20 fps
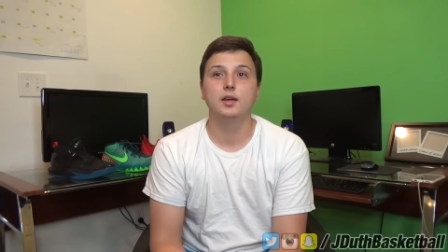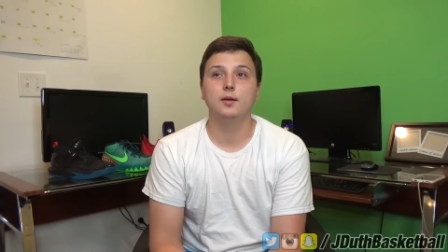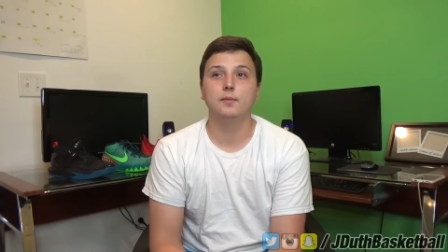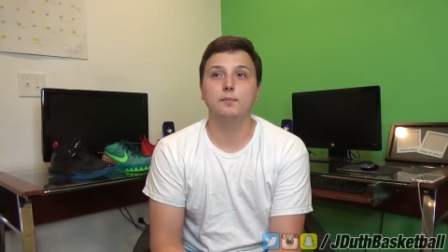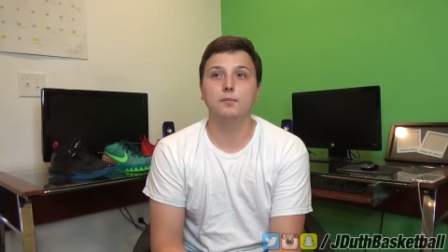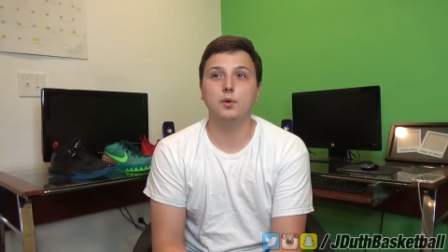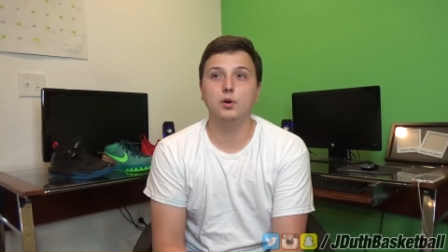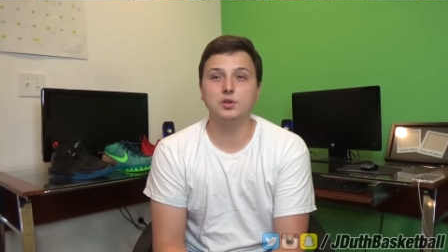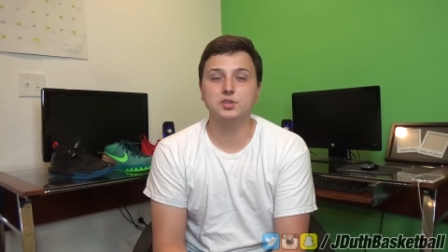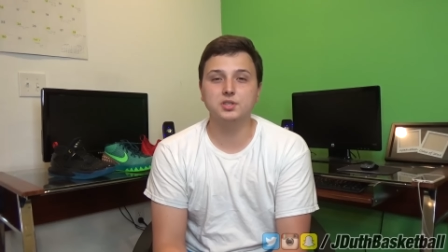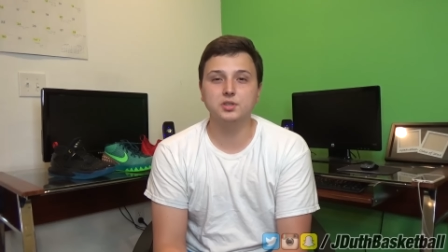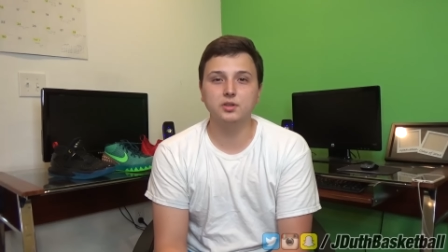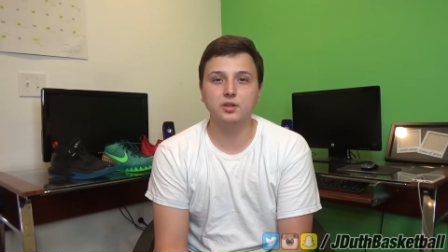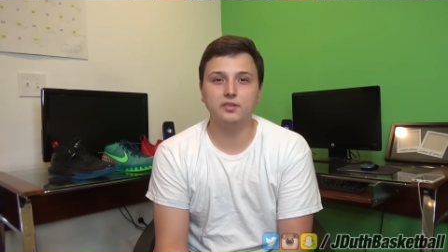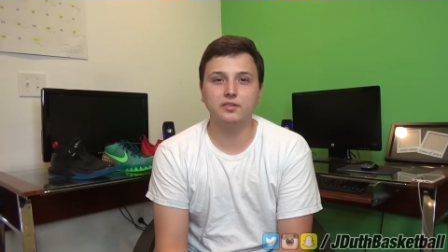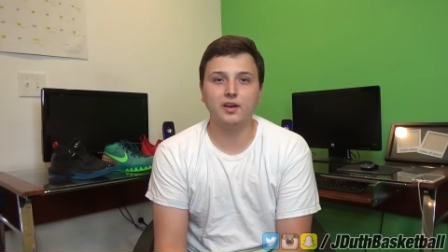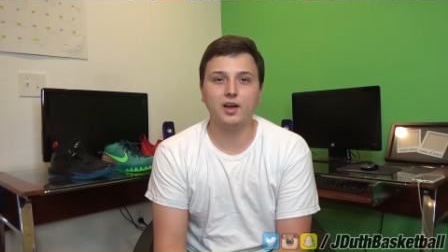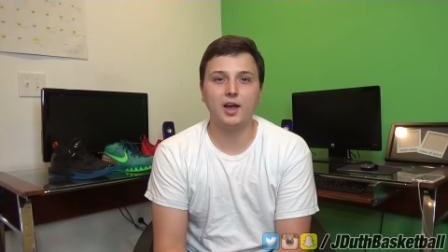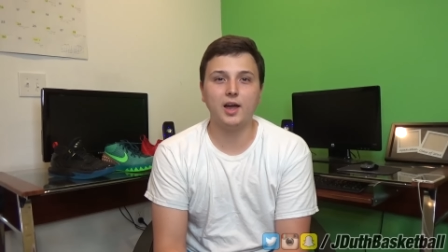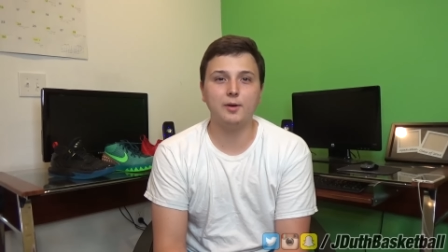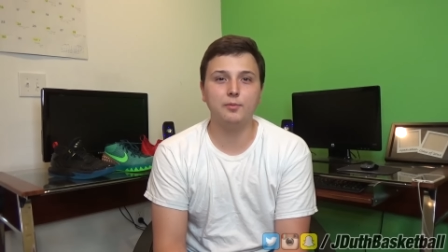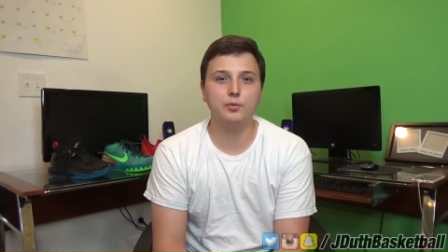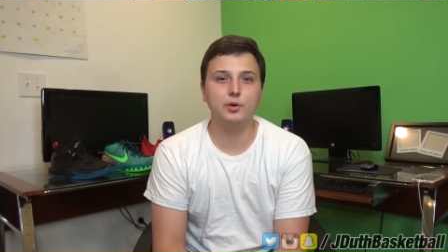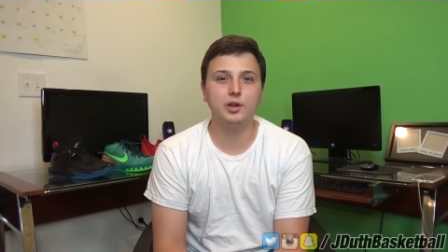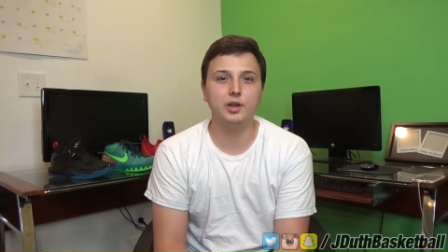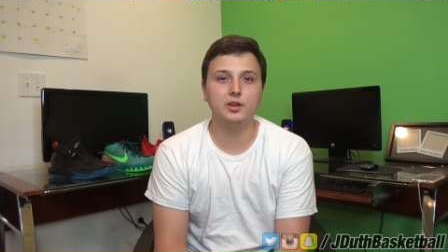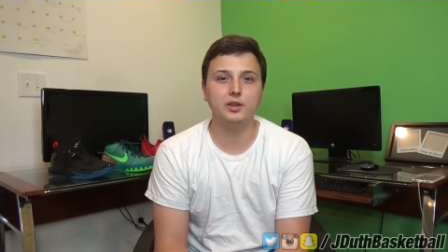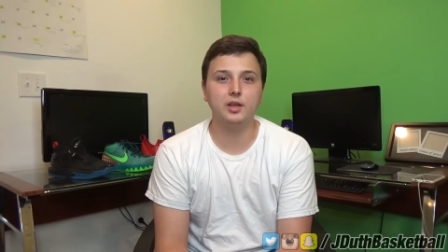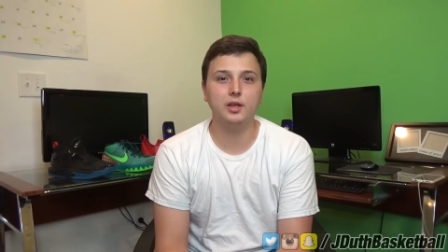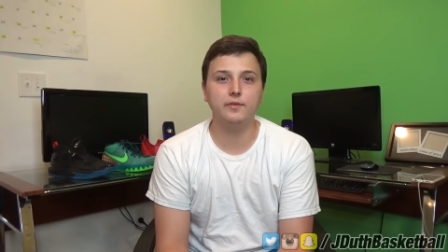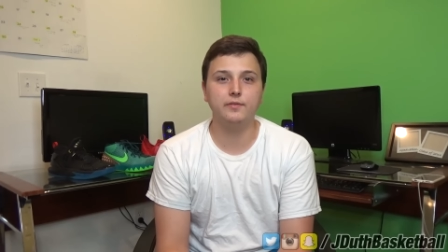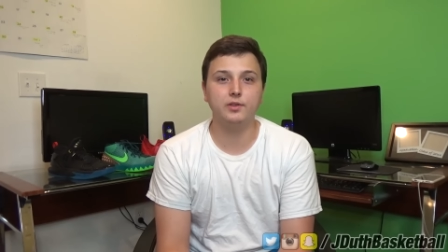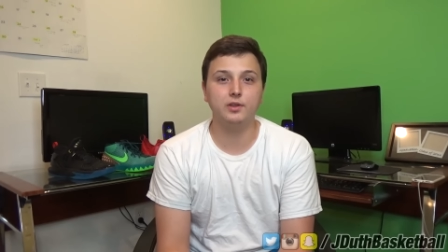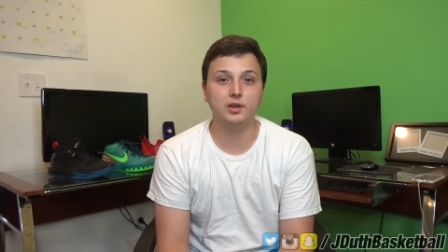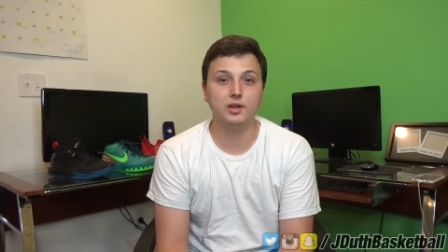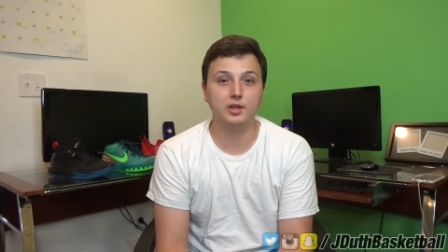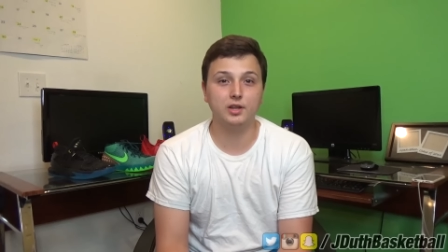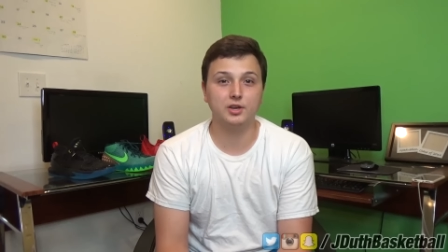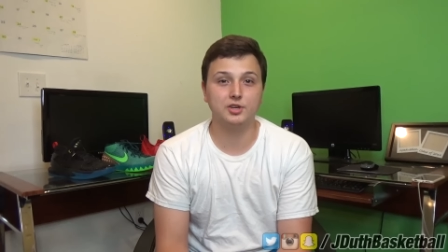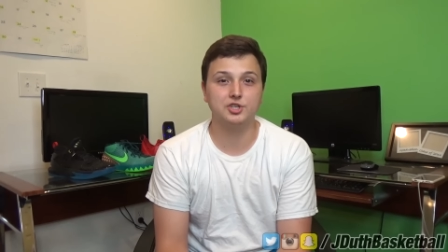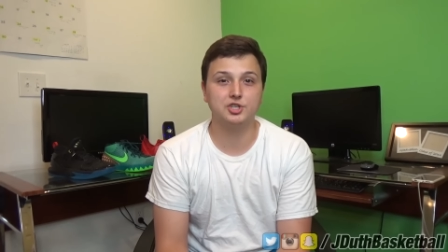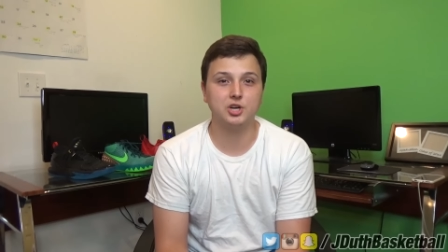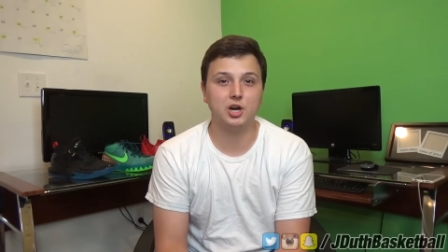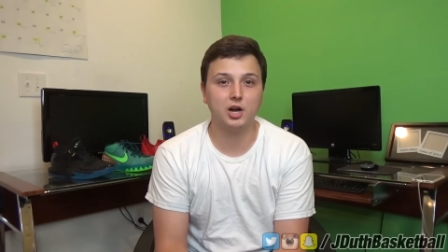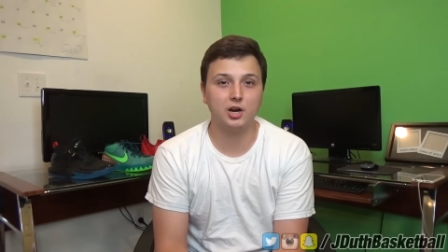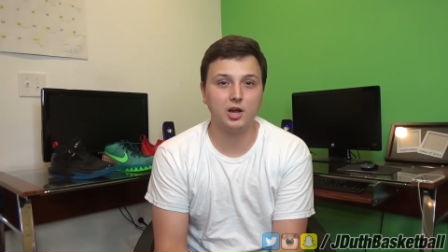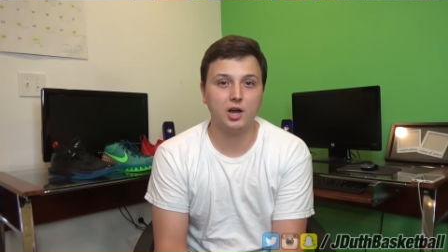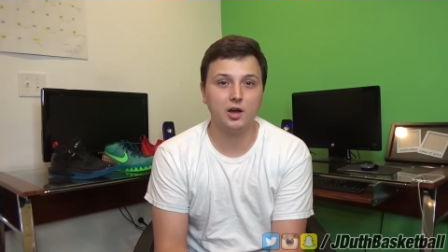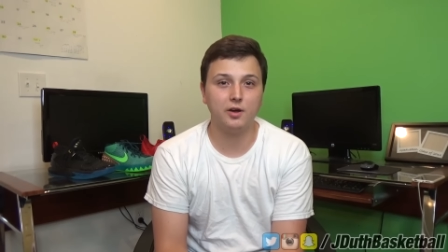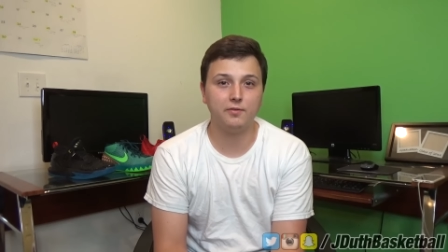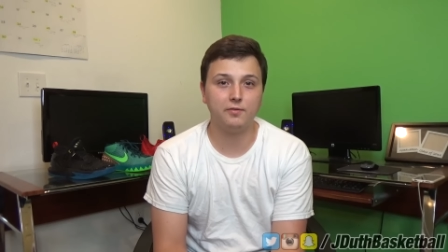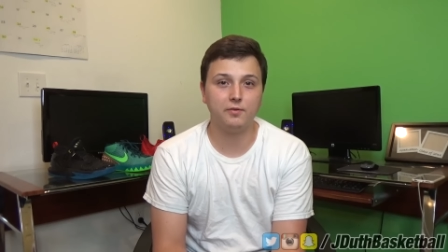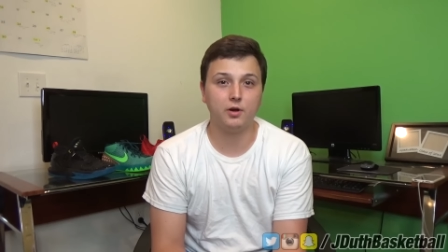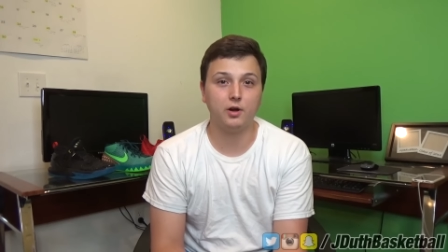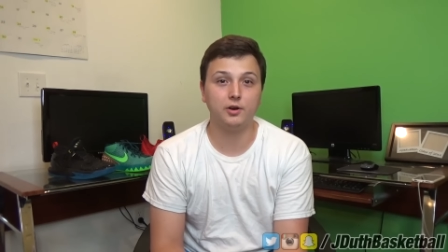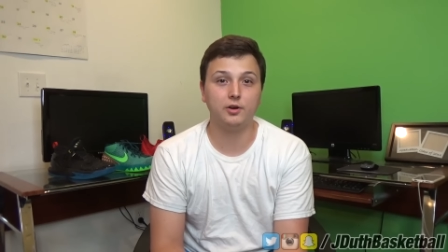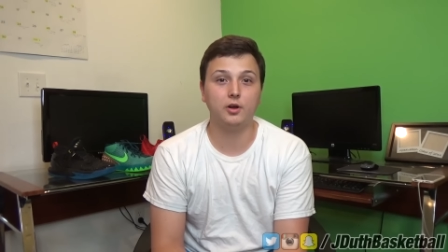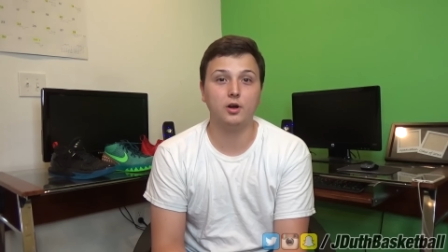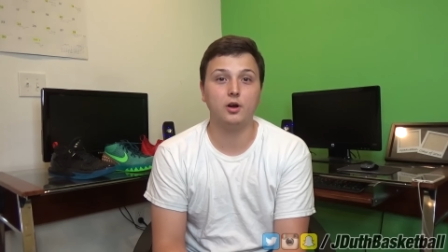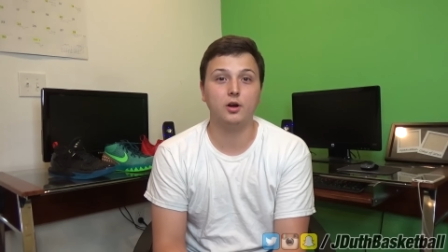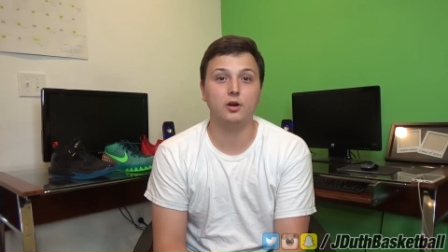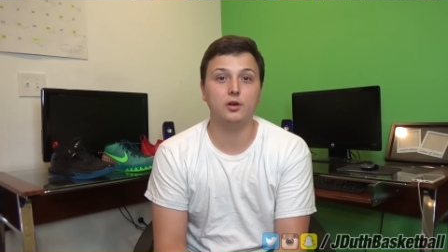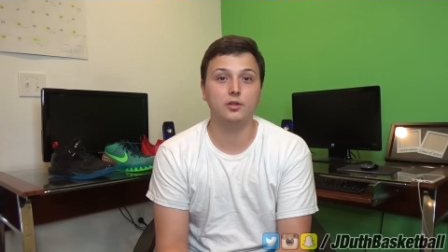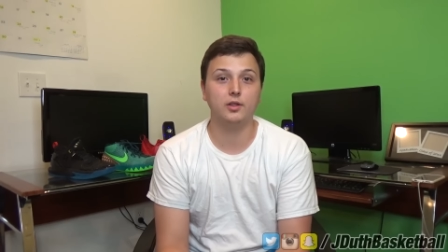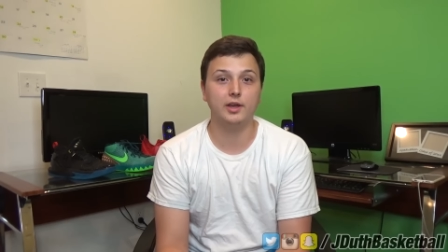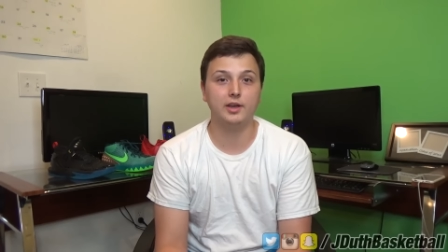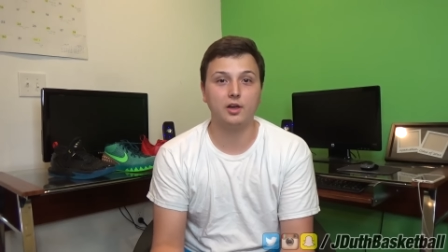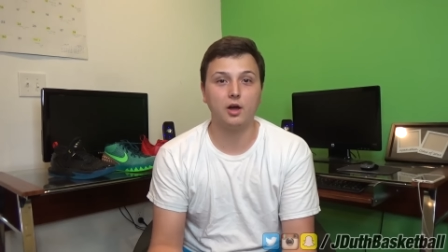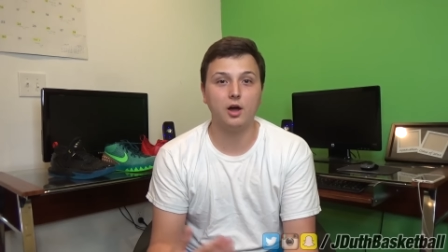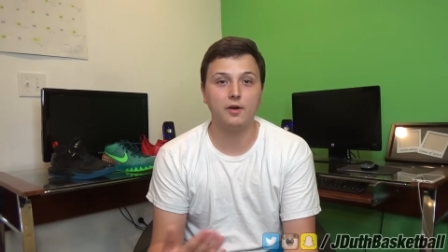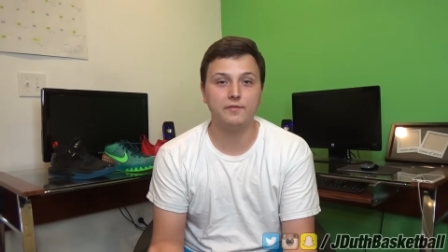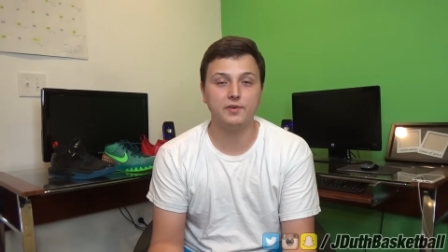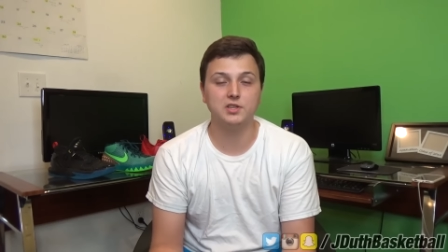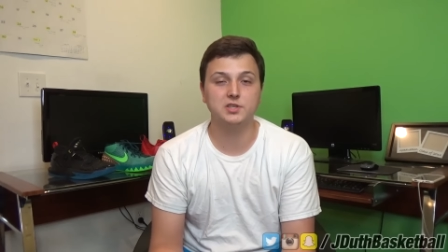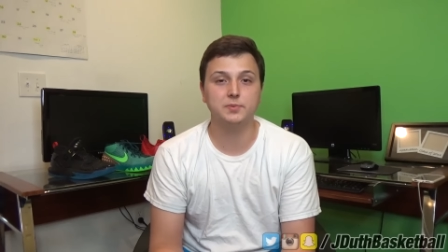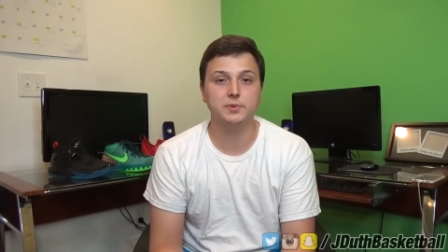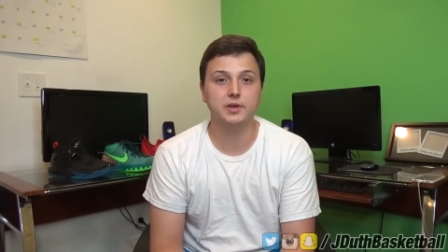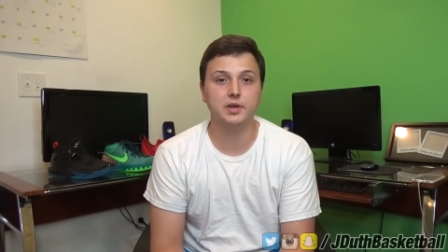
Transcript: most of the time we didn't even get a shot off on our like offense